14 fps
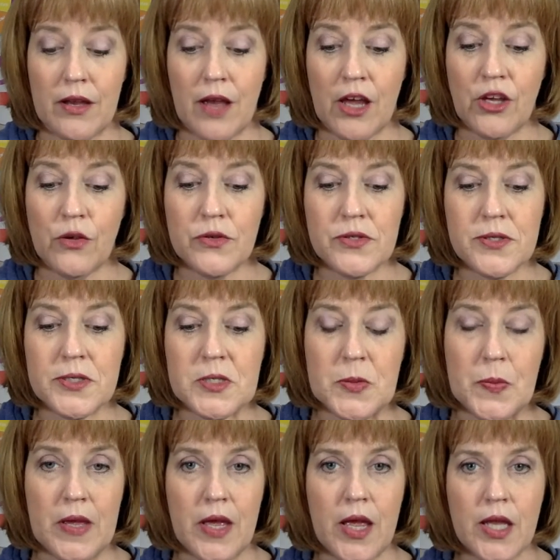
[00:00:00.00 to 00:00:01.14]
I used to
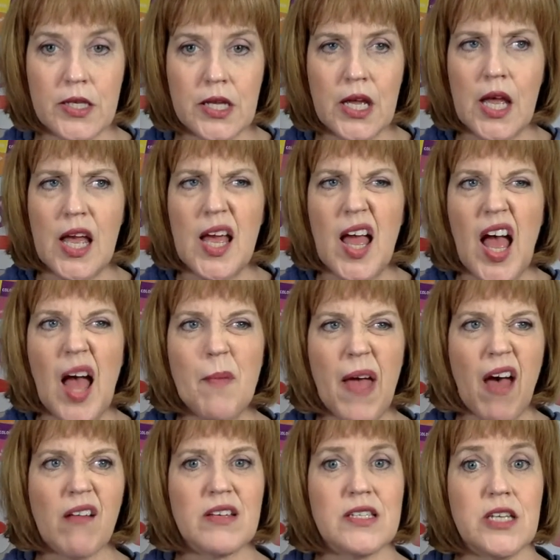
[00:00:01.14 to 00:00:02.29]
spend
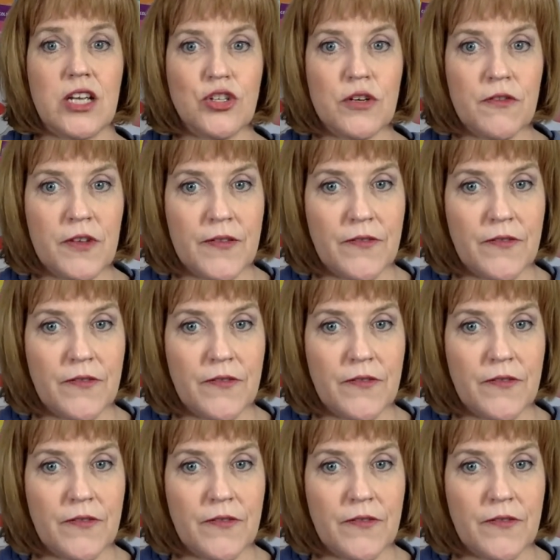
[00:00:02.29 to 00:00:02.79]
about 10 to